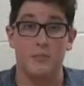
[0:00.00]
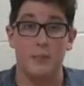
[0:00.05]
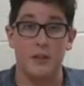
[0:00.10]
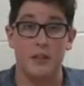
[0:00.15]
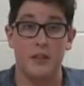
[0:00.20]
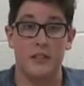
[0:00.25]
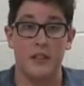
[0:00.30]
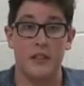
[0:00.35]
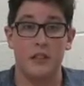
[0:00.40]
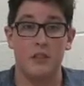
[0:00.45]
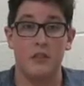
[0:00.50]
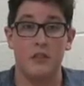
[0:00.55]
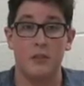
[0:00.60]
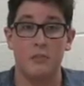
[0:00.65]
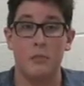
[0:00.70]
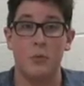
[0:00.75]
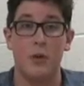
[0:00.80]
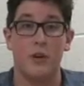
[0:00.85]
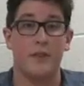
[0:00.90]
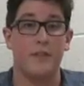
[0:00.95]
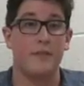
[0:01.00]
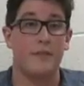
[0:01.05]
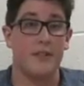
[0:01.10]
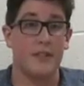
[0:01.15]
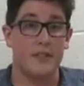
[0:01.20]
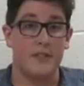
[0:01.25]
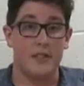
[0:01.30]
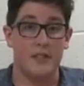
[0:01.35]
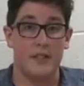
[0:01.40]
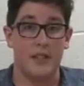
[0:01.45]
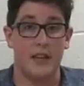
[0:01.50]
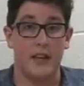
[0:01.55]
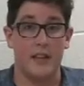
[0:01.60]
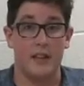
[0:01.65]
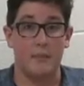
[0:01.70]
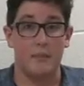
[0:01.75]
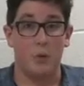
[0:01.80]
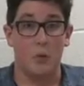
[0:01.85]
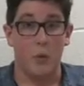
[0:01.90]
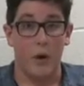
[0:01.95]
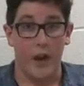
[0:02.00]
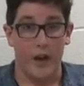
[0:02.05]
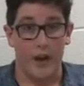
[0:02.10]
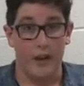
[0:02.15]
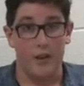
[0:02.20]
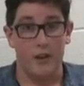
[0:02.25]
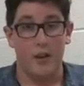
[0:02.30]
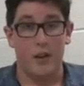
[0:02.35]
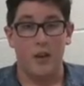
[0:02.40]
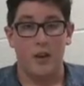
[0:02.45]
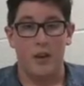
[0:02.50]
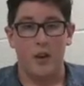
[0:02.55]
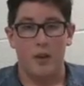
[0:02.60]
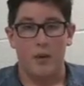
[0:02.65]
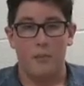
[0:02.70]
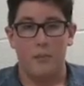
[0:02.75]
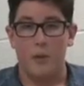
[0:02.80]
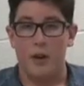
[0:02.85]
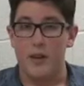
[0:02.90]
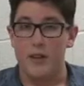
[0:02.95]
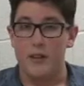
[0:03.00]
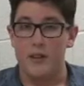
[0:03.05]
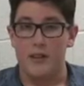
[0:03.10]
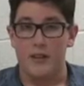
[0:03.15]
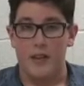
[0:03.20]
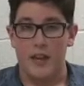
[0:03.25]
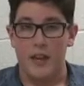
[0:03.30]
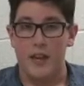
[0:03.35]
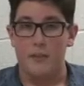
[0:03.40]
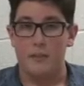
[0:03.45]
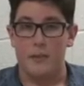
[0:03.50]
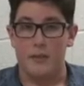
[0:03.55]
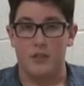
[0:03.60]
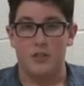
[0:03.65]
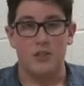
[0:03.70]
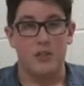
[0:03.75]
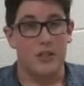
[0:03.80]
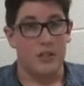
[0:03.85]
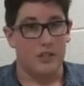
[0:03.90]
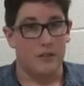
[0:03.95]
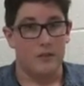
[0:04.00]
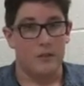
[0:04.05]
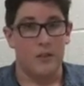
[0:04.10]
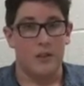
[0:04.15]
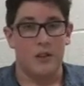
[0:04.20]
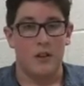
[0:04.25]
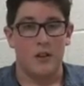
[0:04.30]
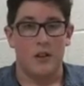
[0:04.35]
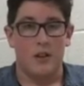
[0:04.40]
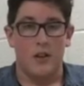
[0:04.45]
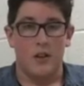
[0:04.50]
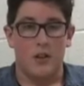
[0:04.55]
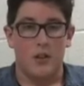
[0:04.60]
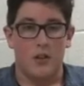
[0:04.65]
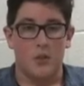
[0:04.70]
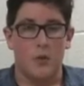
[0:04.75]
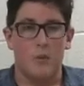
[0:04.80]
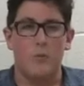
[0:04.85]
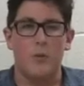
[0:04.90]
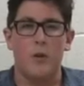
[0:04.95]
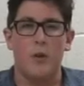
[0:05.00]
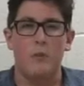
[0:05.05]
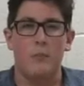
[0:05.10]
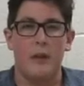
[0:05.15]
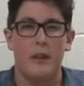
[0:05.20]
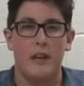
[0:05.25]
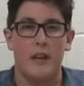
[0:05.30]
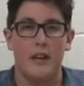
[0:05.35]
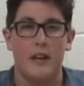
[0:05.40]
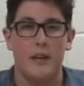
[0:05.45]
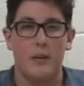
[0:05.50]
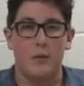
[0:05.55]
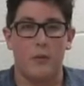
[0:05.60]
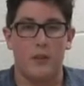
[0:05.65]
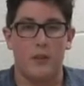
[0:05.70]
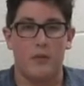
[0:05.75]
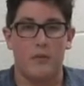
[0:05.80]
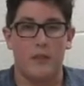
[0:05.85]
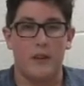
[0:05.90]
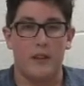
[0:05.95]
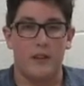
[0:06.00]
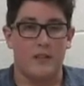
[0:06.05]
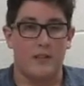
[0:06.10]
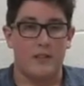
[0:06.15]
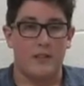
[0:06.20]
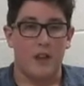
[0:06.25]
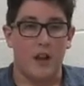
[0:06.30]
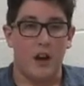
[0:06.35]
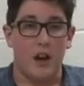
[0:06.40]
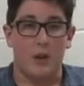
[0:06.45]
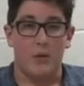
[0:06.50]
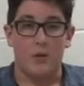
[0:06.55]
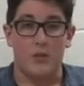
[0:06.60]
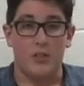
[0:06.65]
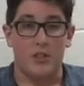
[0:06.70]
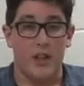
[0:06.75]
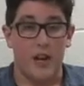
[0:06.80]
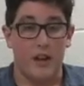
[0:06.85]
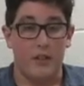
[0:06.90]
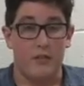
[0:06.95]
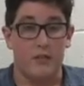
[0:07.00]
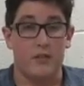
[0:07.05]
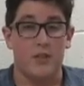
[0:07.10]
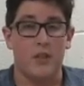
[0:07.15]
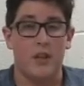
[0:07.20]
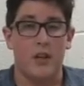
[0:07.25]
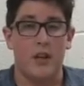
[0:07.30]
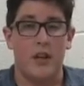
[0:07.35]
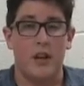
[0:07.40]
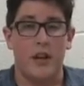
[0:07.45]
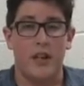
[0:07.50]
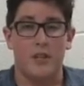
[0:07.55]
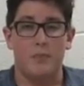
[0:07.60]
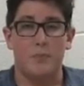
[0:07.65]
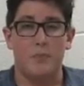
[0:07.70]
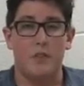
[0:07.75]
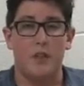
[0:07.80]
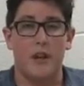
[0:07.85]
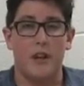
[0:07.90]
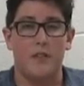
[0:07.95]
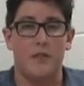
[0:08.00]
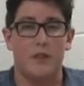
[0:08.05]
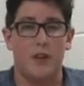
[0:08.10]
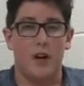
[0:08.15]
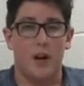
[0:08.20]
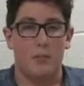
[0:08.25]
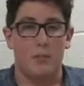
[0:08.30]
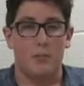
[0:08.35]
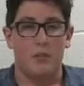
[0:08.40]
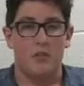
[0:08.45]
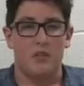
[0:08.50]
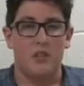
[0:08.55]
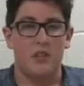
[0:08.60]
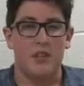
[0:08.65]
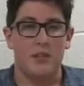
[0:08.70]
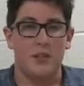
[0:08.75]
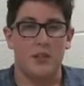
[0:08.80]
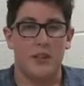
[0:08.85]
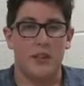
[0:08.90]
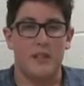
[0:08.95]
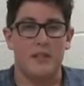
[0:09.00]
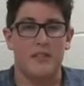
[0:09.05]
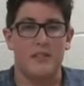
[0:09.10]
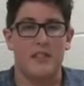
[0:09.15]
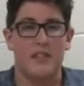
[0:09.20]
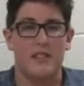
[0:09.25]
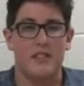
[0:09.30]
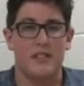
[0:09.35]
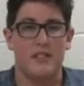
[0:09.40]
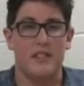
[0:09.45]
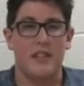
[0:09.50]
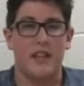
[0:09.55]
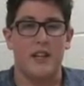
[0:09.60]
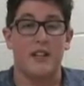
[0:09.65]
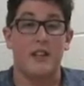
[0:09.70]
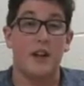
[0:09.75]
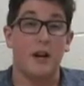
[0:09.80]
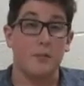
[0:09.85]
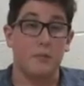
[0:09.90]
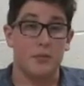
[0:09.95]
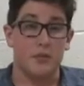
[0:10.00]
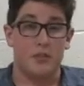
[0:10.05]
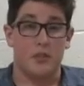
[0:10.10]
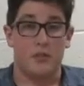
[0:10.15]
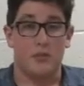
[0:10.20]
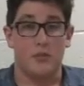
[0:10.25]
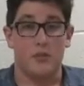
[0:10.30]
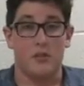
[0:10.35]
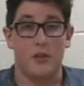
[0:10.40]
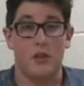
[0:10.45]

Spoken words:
might take a little more convincing to get them away, but can be achieved. To avoid making anyone face this awkward challenge, it is polite of a couple to utilize the designated couple zones